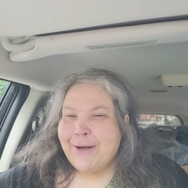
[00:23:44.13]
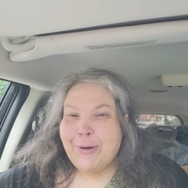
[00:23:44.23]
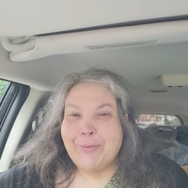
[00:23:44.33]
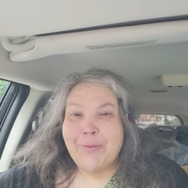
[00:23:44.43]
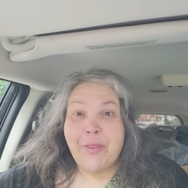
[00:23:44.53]
you
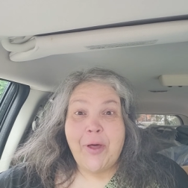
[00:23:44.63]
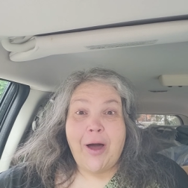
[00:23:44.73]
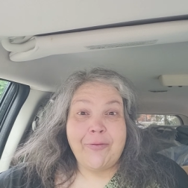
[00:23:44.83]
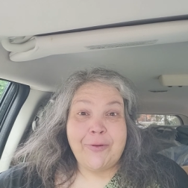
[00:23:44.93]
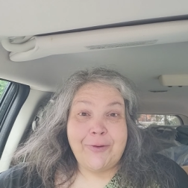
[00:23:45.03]
know,
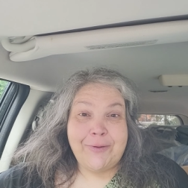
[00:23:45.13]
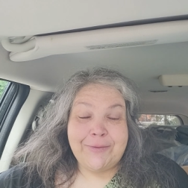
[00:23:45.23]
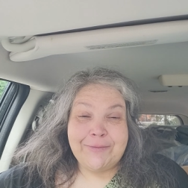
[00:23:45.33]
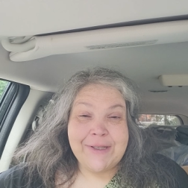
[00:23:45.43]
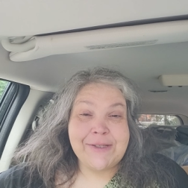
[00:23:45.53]

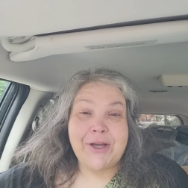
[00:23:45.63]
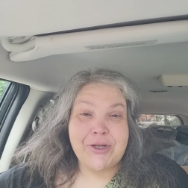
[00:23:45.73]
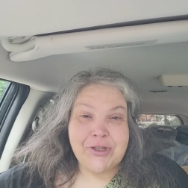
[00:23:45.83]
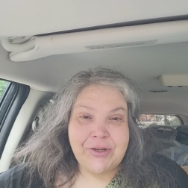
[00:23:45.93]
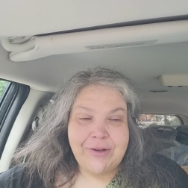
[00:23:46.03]
thoughtful
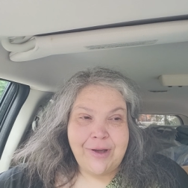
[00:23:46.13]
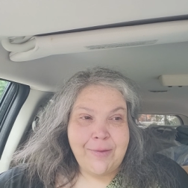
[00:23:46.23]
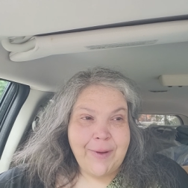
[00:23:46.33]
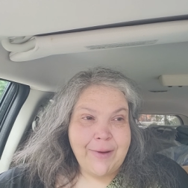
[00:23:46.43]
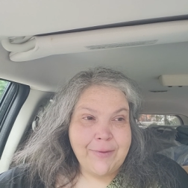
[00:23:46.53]
discussion
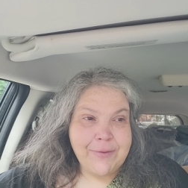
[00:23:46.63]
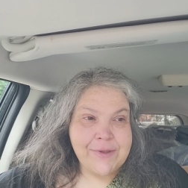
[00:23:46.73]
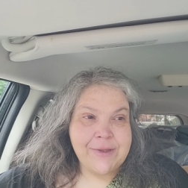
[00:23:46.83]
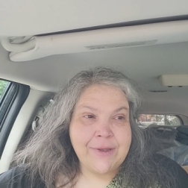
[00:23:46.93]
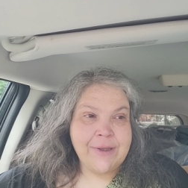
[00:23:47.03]

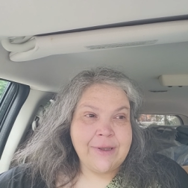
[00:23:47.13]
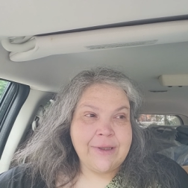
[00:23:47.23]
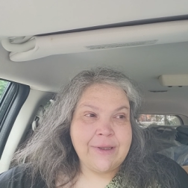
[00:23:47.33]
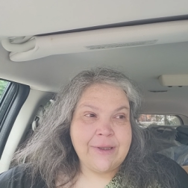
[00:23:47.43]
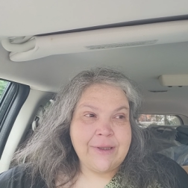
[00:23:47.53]
about
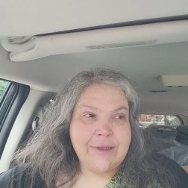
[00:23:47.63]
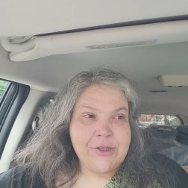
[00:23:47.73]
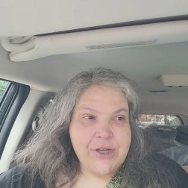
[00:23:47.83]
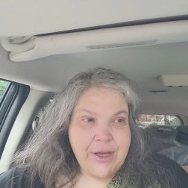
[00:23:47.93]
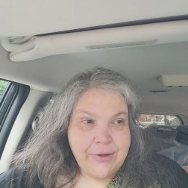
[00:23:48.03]

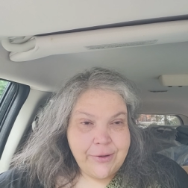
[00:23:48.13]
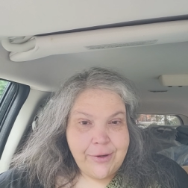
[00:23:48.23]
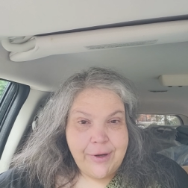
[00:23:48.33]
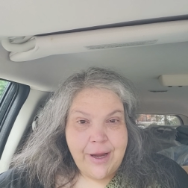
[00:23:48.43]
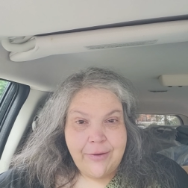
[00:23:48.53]

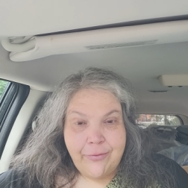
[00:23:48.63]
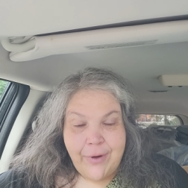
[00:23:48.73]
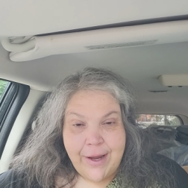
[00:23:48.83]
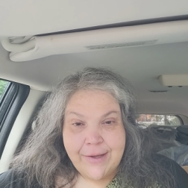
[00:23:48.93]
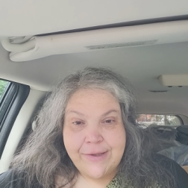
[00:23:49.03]
gender and
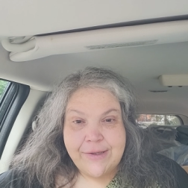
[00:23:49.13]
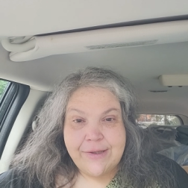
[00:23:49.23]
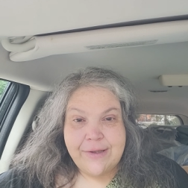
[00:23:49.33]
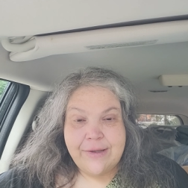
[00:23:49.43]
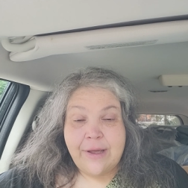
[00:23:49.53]

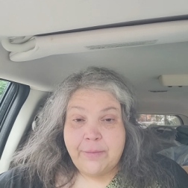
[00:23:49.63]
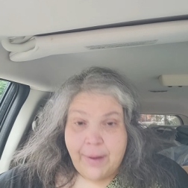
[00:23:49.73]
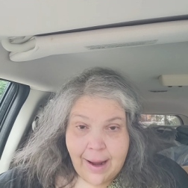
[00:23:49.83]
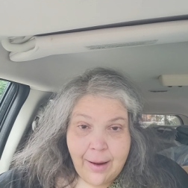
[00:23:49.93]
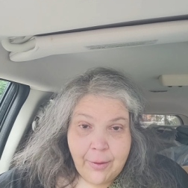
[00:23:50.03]
race and
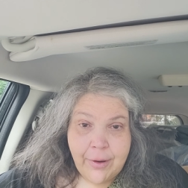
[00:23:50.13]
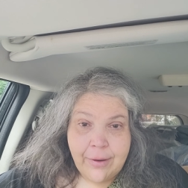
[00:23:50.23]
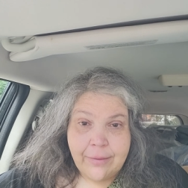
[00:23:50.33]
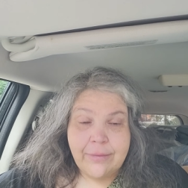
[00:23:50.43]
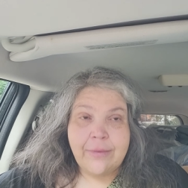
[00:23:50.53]

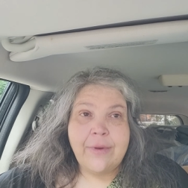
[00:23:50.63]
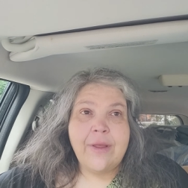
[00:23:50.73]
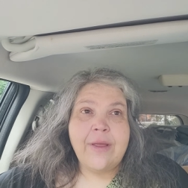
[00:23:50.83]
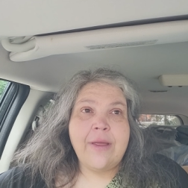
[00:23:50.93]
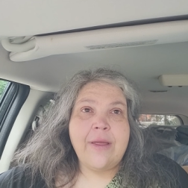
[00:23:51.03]
power
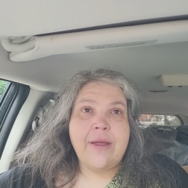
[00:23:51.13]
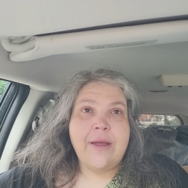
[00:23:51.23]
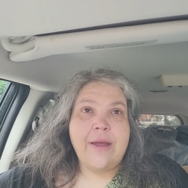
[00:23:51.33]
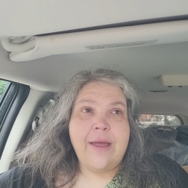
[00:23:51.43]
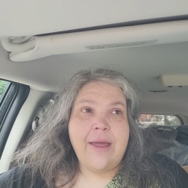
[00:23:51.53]

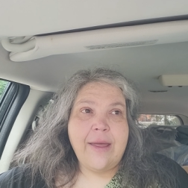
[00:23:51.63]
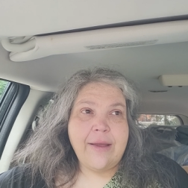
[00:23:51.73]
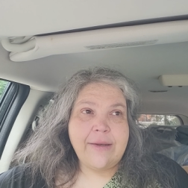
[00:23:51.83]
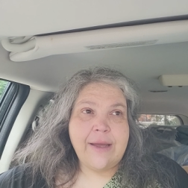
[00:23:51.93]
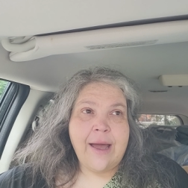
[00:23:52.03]

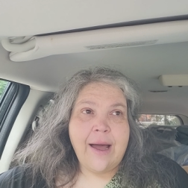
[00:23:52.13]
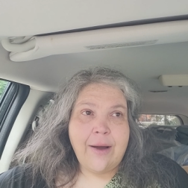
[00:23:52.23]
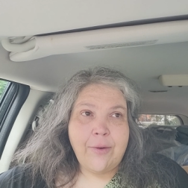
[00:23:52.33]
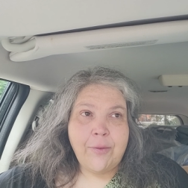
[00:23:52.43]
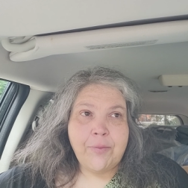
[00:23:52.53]
and
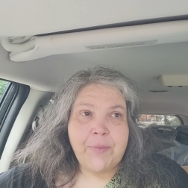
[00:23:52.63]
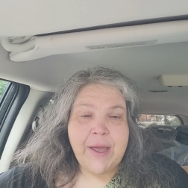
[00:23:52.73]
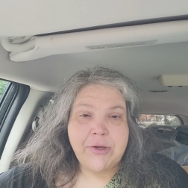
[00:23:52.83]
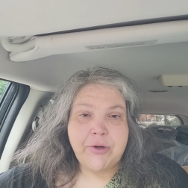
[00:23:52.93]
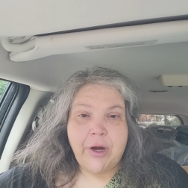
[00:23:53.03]
how
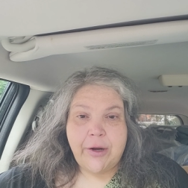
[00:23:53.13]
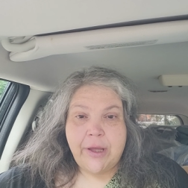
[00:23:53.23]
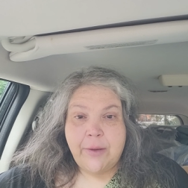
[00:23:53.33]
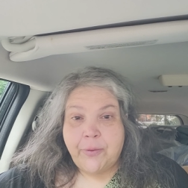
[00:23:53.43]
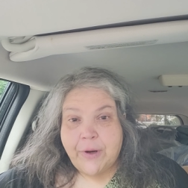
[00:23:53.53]

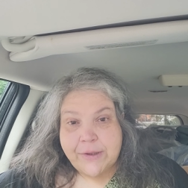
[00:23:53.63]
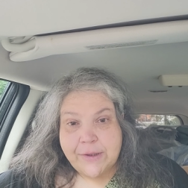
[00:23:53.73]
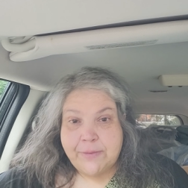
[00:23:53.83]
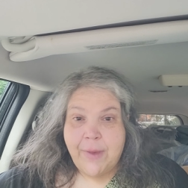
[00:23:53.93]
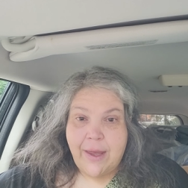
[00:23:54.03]
patriarchy
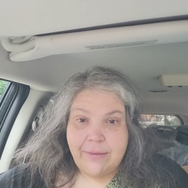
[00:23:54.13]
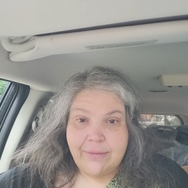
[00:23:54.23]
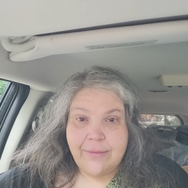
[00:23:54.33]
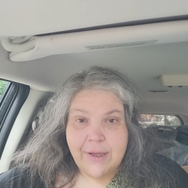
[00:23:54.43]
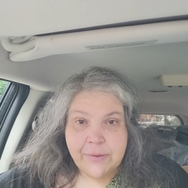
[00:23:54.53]
oppresses
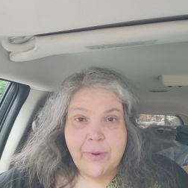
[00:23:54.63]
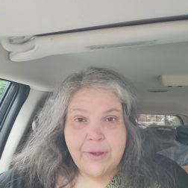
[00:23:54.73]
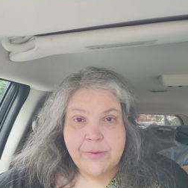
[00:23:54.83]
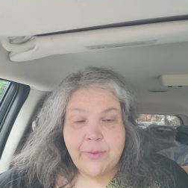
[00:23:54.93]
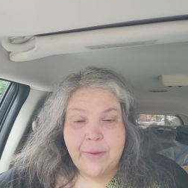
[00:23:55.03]
men as
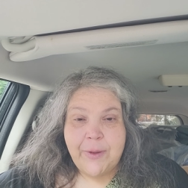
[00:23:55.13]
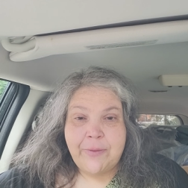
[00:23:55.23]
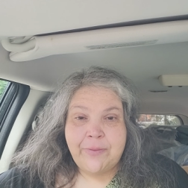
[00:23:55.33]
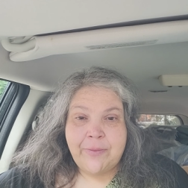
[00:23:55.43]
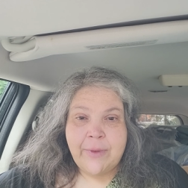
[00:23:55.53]
well as women.